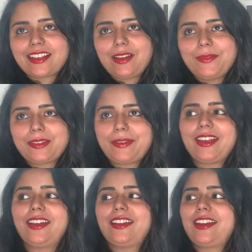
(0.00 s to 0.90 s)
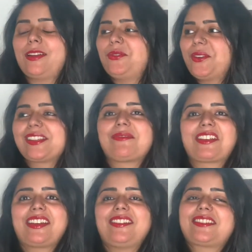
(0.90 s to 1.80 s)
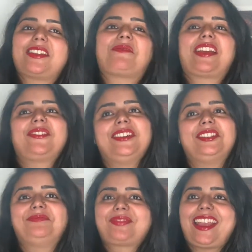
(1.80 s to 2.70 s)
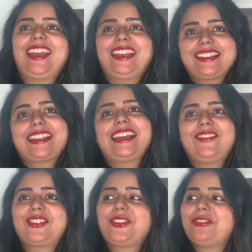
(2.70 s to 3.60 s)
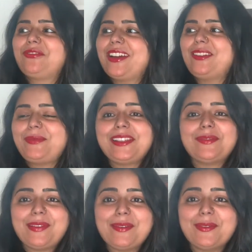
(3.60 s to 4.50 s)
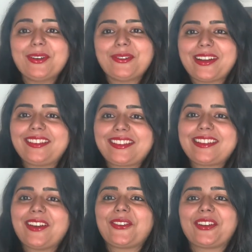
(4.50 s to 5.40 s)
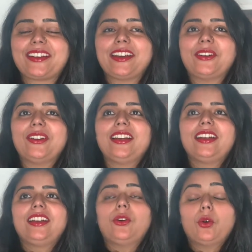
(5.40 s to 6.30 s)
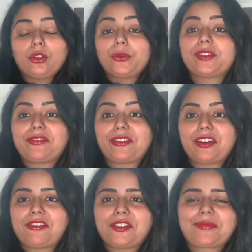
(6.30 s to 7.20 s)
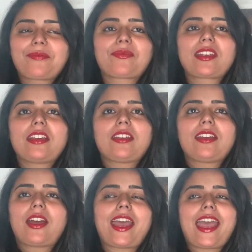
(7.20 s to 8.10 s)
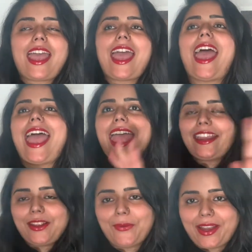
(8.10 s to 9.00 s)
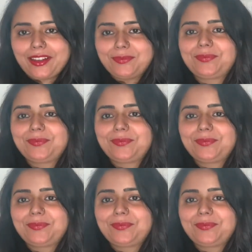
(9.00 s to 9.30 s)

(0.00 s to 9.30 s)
that come into my head and I'm doing something else and I'm like, well, I guess I have to go find a piece of paper to write this down on now, or lose it forever. Anyway,